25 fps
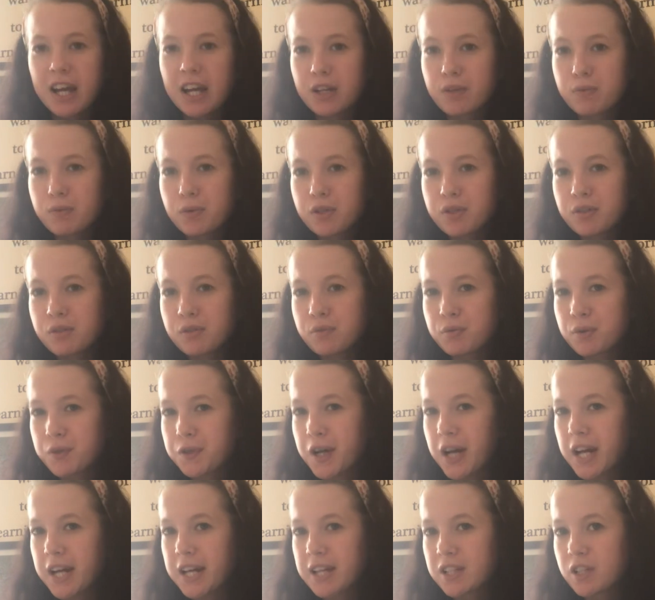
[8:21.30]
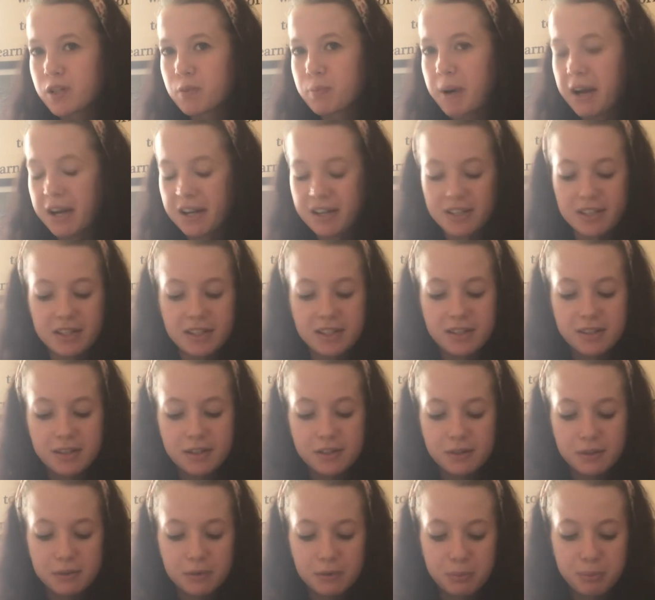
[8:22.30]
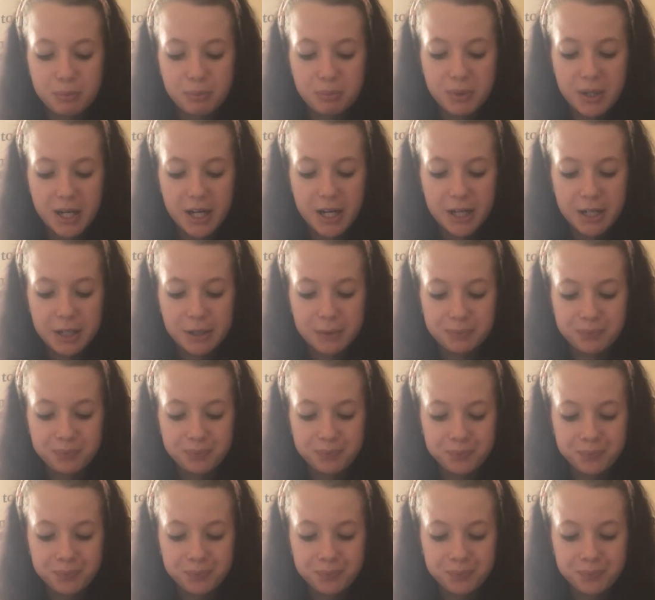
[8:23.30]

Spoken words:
it wasn't what I expected, but